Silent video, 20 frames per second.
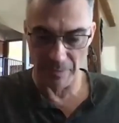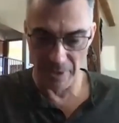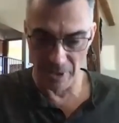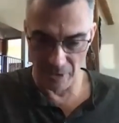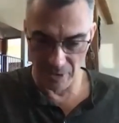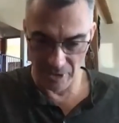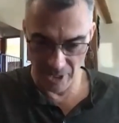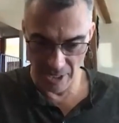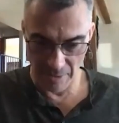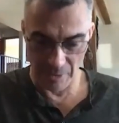
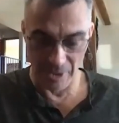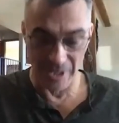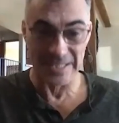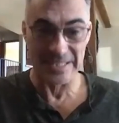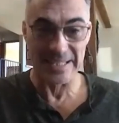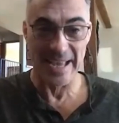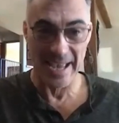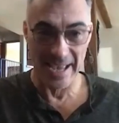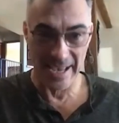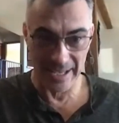pound camera on
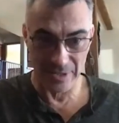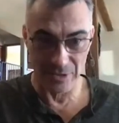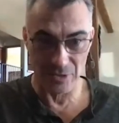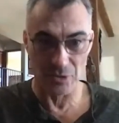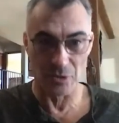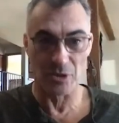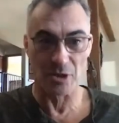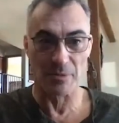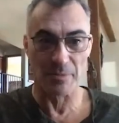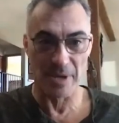his head.
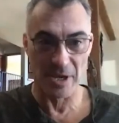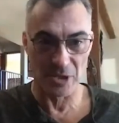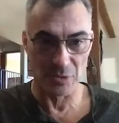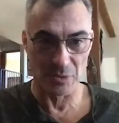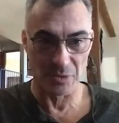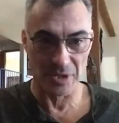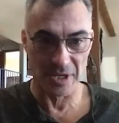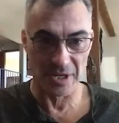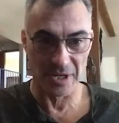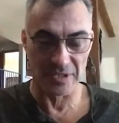So you can imagine
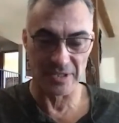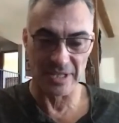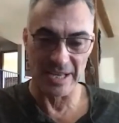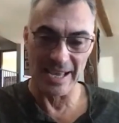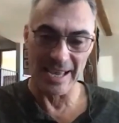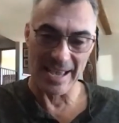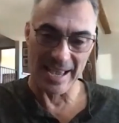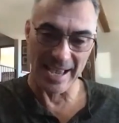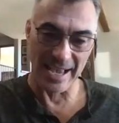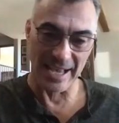what that is.
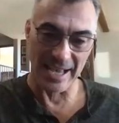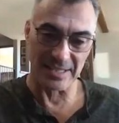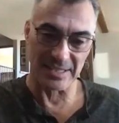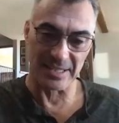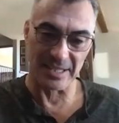As